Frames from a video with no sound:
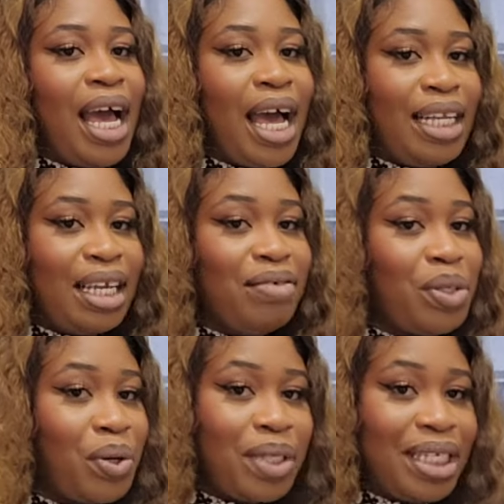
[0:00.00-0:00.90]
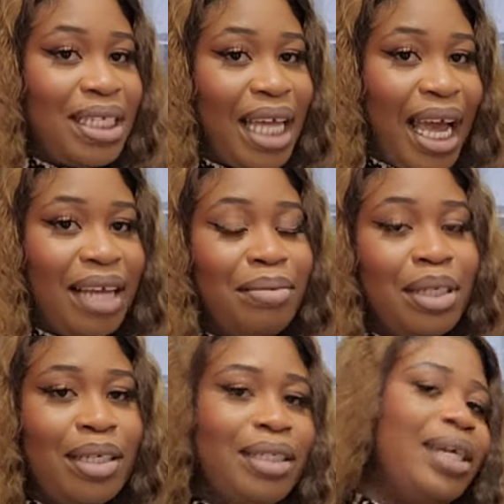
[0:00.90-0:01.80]
And there is holes inside
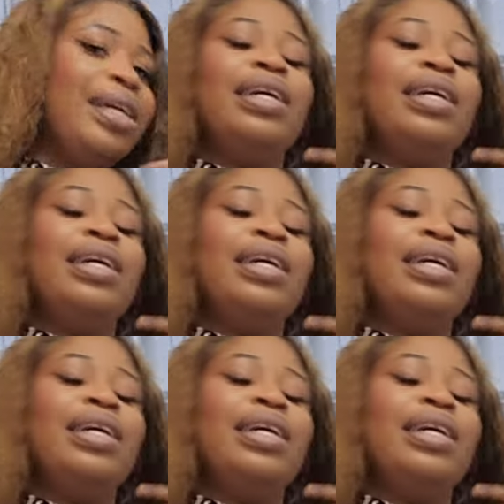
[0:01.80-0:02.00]
because